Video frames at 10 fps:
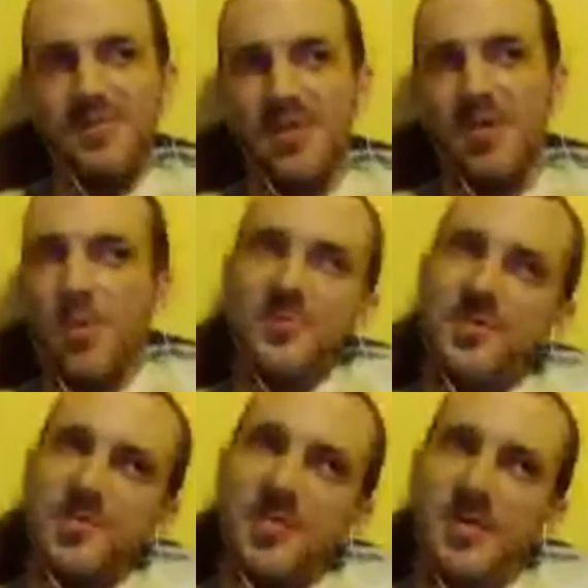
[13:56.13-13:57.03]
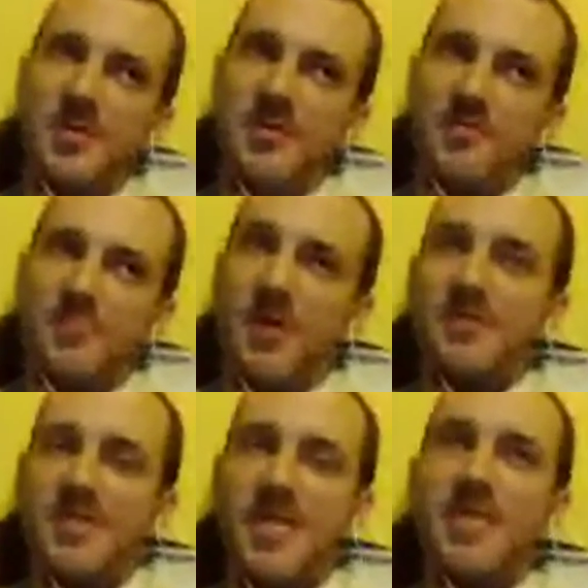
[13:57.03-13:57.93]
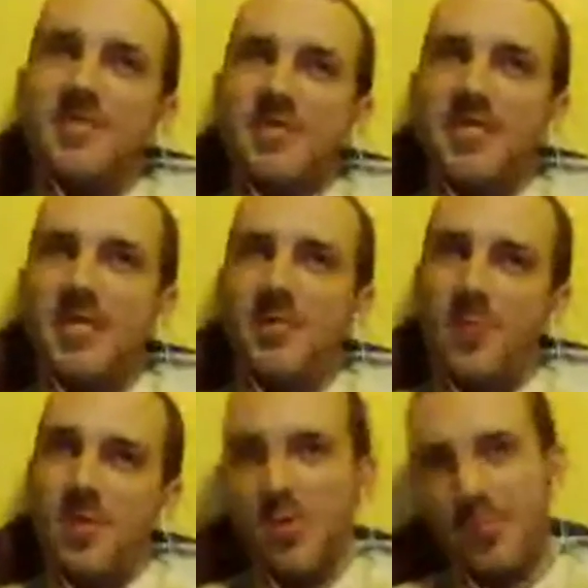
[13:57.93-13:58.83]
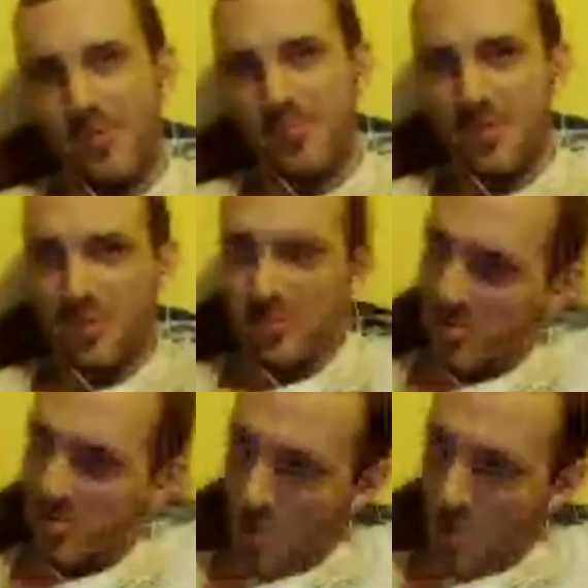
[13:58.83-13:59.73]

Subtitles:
is a tan skin with golden runes,